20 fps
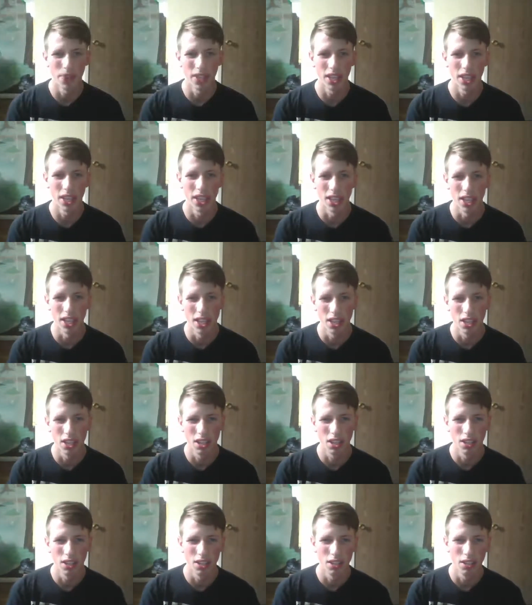
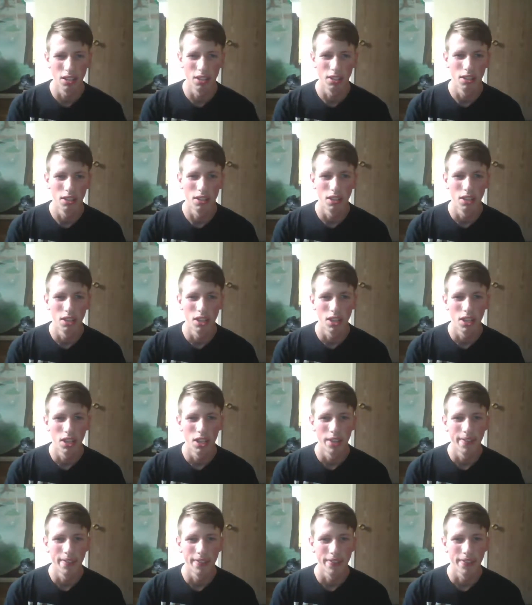
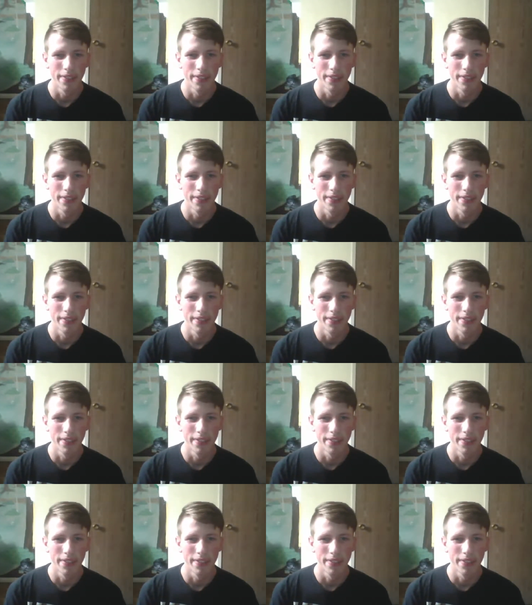Nothing is said.